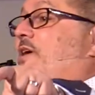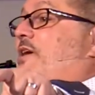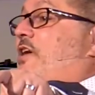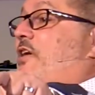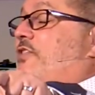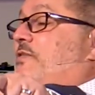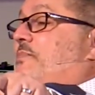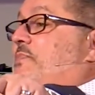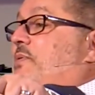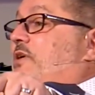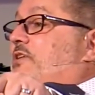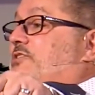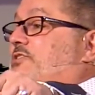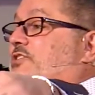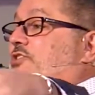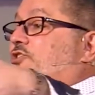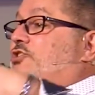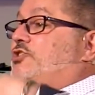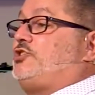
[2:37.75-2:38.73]
other
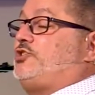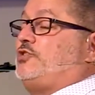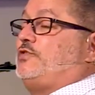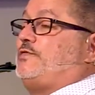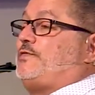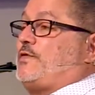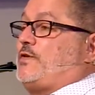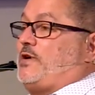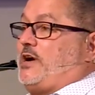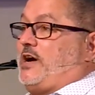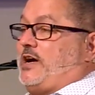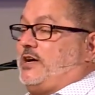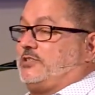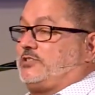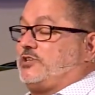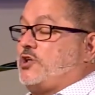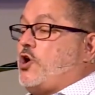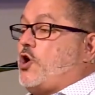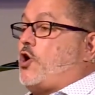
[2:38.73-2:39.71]
person to do for us